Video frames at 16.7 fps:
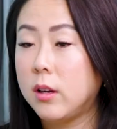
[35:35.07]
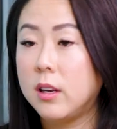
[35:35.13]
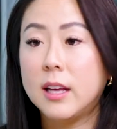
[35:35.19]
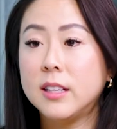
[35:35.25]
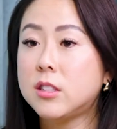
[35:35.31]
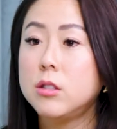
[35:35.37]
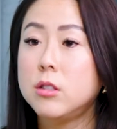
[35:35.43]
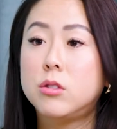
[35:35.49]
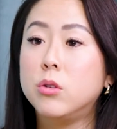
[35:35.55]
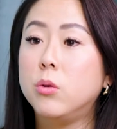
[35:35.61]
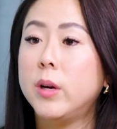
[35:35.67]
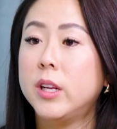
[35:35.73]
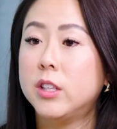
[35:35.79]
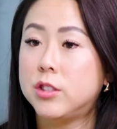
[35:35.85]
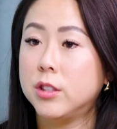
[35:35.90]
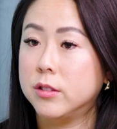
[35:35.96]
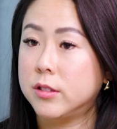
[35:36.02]
less than 2
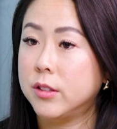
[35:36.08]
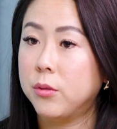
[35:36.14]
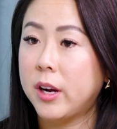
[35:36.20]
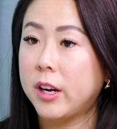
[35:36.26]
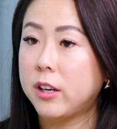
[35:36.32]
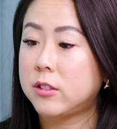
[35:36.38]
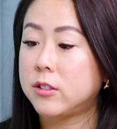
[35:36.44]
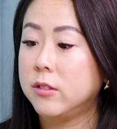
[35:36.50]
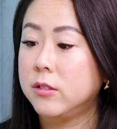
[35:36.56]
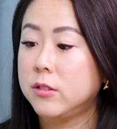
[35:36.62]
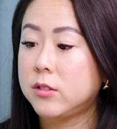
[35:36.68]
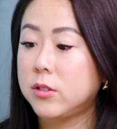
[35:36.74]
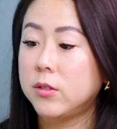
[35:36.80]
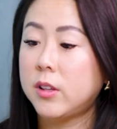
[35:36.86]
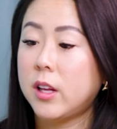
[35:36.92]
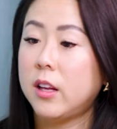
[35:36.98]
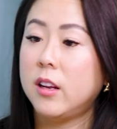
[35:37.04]
inches erect.
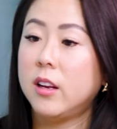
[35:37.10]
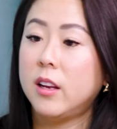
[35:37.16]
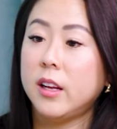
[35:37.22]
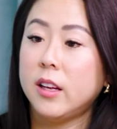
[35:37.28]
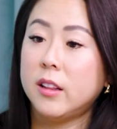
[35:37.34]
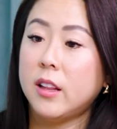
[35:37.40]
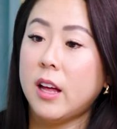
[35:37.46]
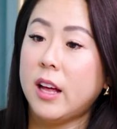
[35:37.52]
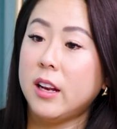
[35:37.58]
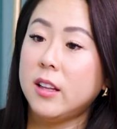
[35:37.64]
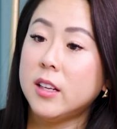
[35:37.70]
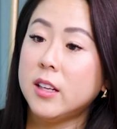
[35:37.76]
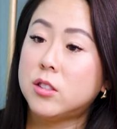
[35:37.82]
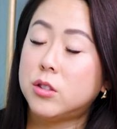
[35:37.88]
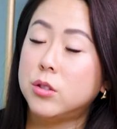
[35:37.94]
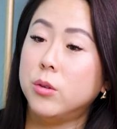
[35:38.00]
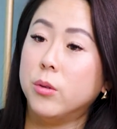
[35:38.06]
So
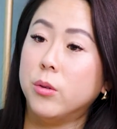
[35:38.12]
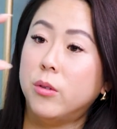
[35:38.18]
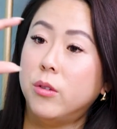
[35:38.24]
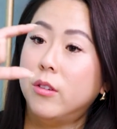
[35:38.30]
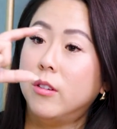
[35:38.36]
that's 2.